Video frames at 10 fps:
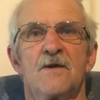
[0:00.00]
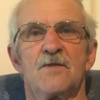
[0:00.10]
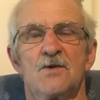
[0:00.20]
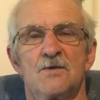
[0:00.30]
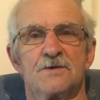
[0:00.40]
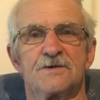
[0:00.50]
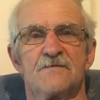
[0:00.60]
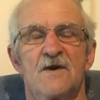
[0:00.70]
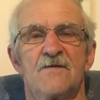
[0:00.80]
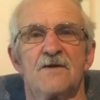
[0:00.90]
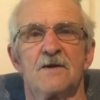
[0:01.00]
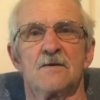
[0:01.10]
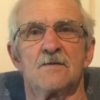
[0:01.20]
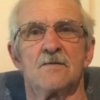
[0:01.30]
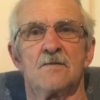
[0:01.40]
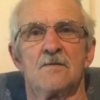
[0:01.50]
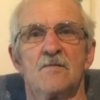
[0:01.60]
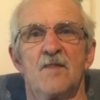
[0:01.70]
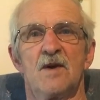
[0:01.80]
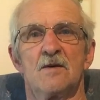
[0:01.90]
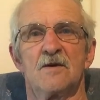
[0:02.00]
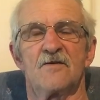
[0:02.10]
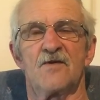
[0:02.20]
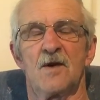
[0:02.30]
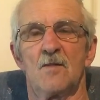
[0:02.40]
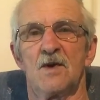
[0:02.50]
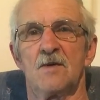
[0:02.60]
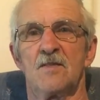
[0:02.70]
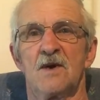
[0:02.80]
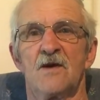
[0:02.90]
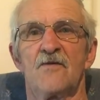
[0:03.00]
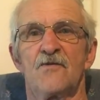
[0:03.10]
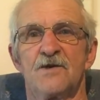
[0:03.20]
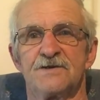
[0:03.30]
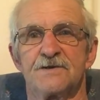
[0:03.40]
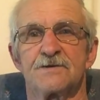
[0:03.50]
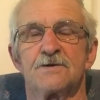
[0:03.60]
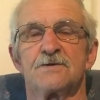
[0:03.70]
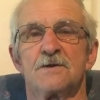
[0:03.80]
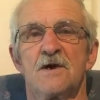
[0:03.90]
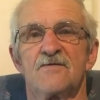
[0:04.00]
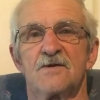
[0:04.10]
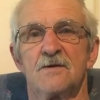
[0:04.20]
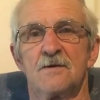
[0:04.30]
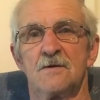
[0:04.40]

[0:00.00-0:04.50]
I'm the only surviving male in the family, but I have 3 sisters left.